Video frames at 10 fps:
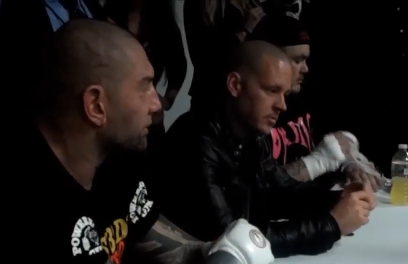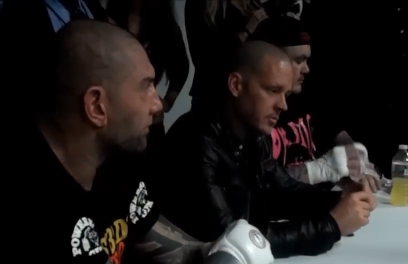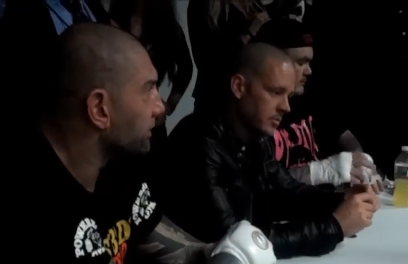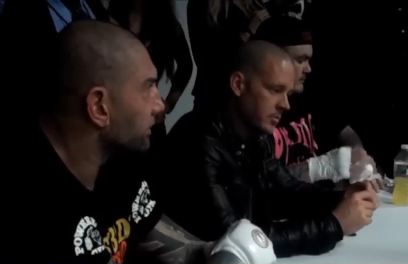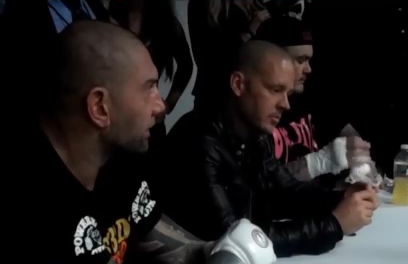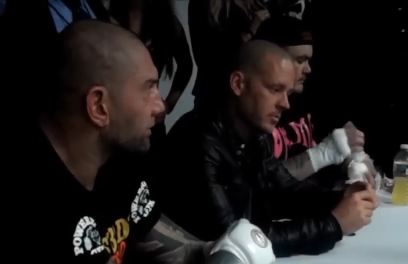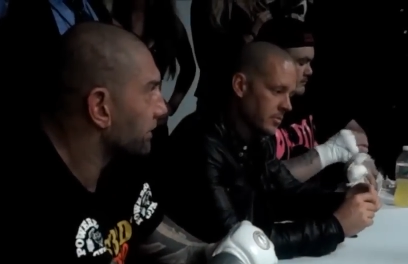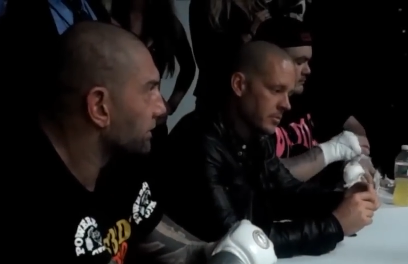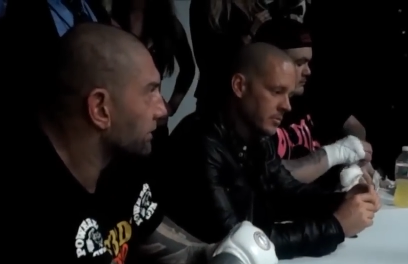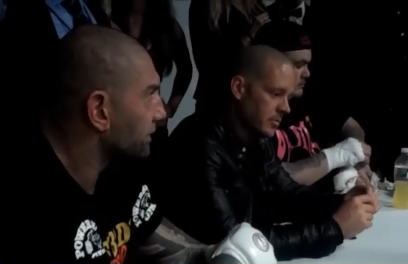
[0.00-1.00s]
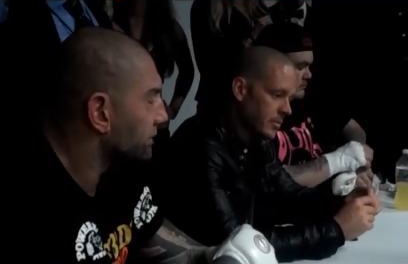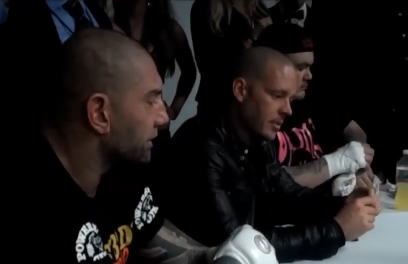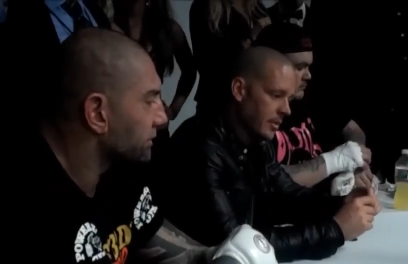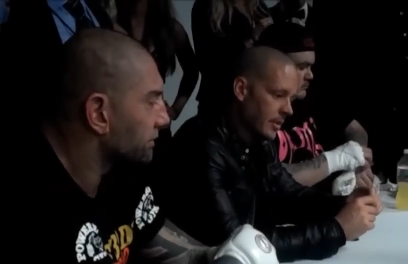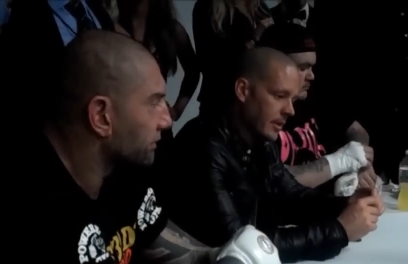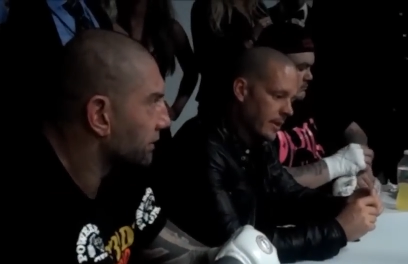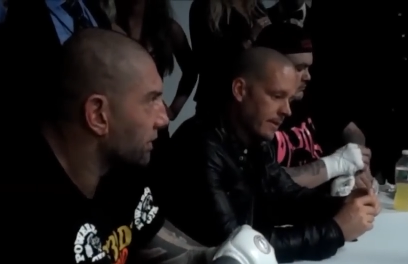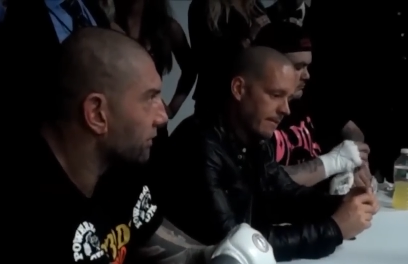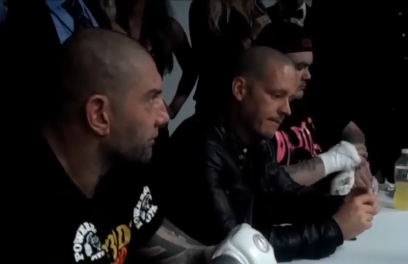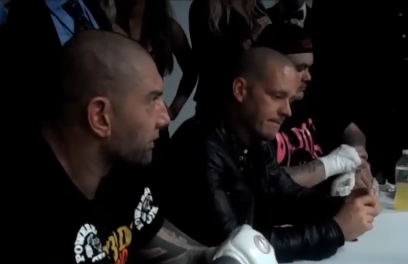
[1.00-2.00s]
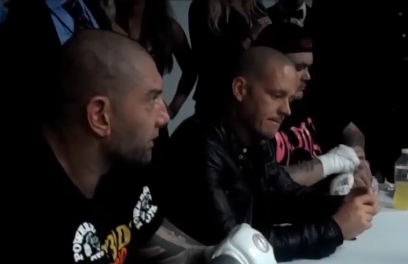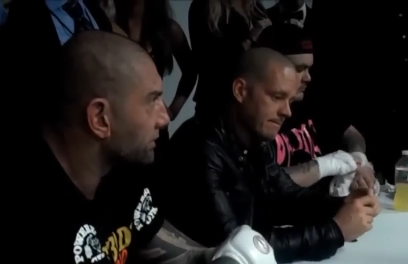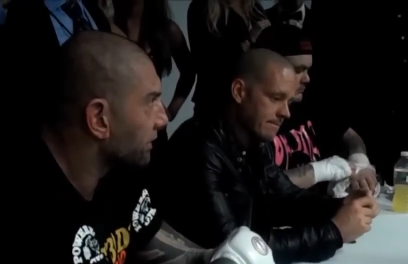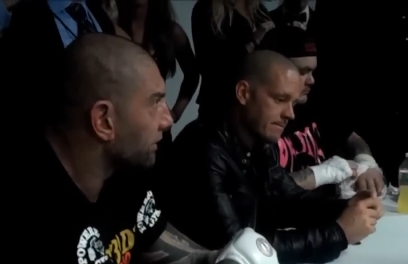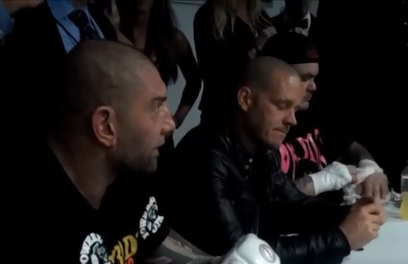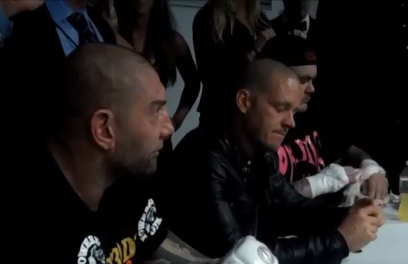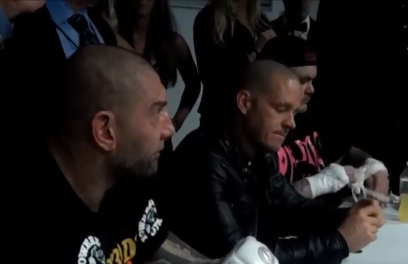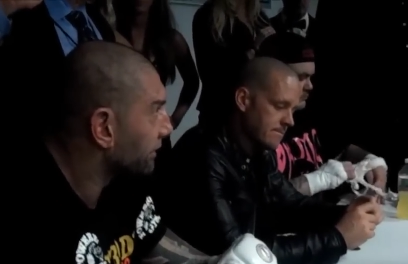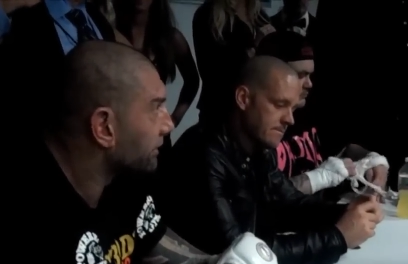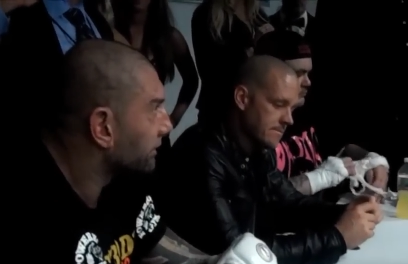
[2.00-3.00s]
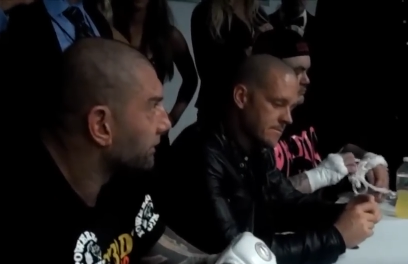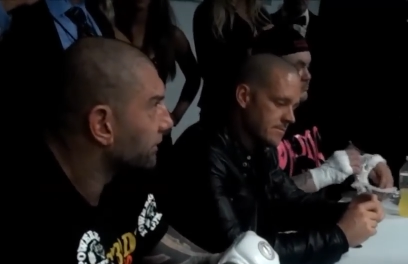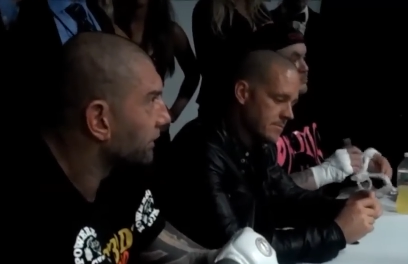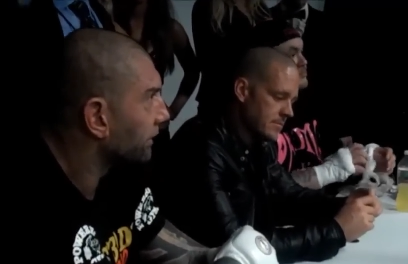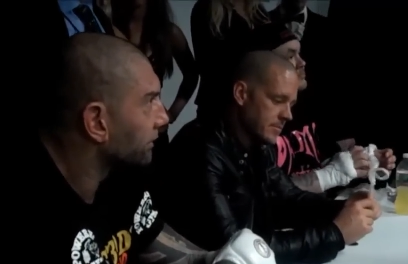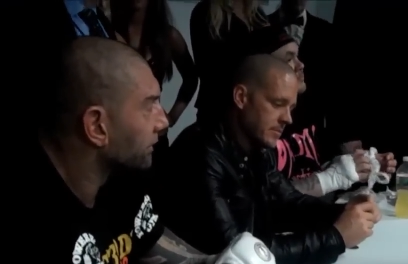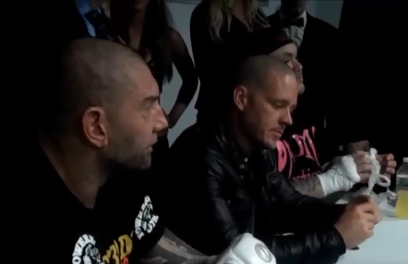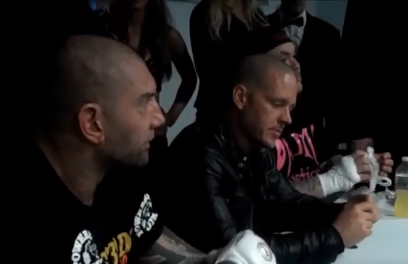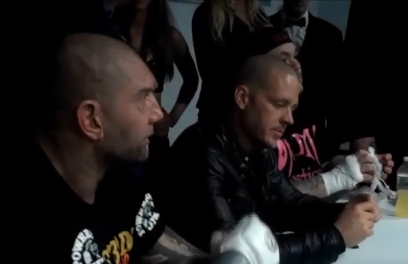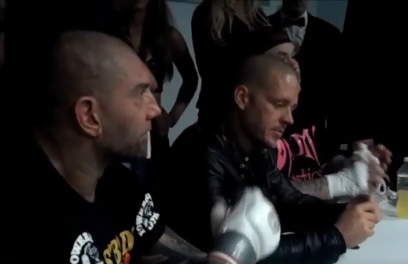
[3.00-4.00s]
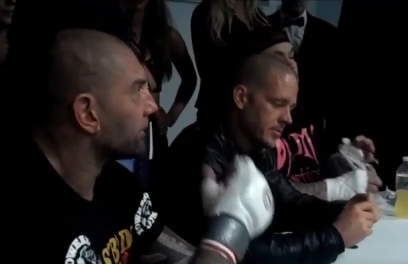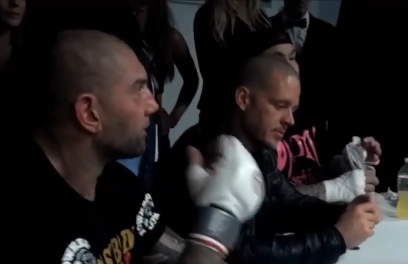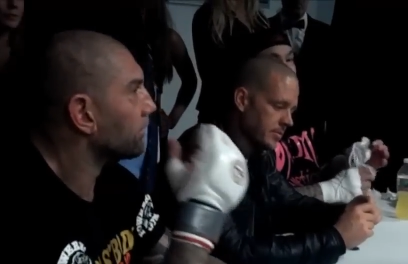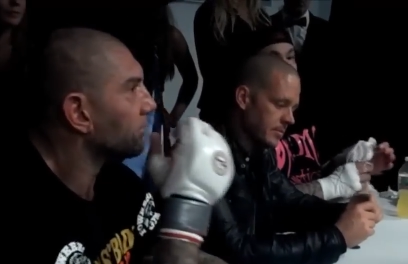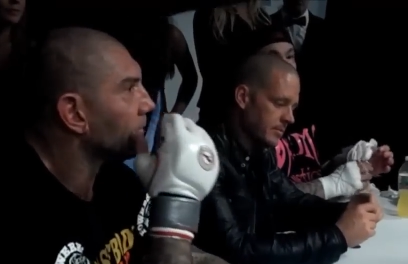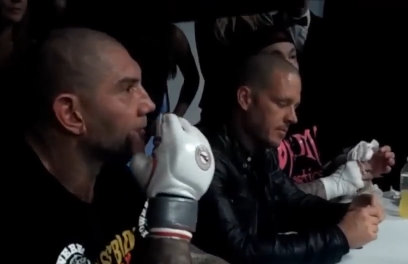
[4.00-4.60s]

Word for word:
Speaker 1: young kids martial arts because it just sets the tone for the rest of their life. Absolutely. Thank you.